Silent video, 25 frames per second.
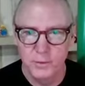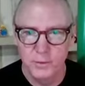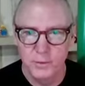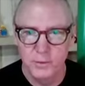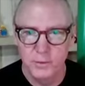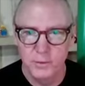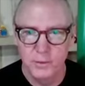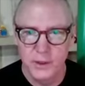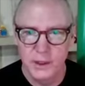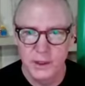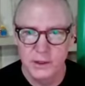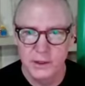
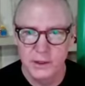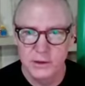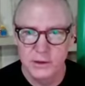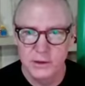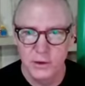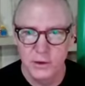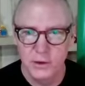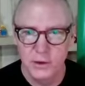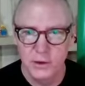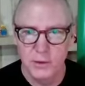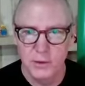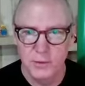being
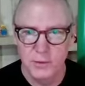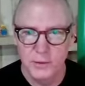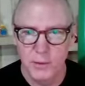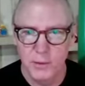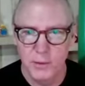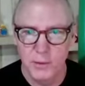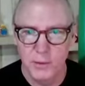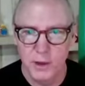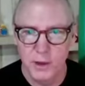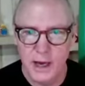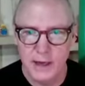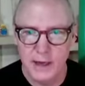sort of the
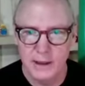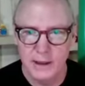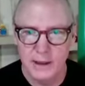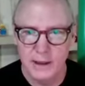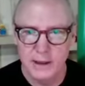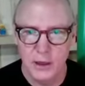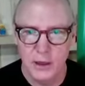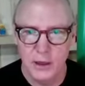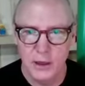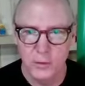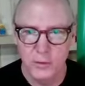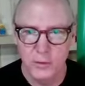melodic
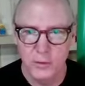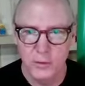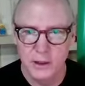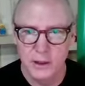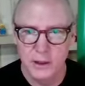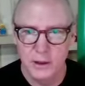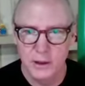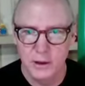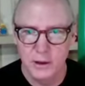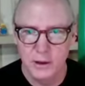element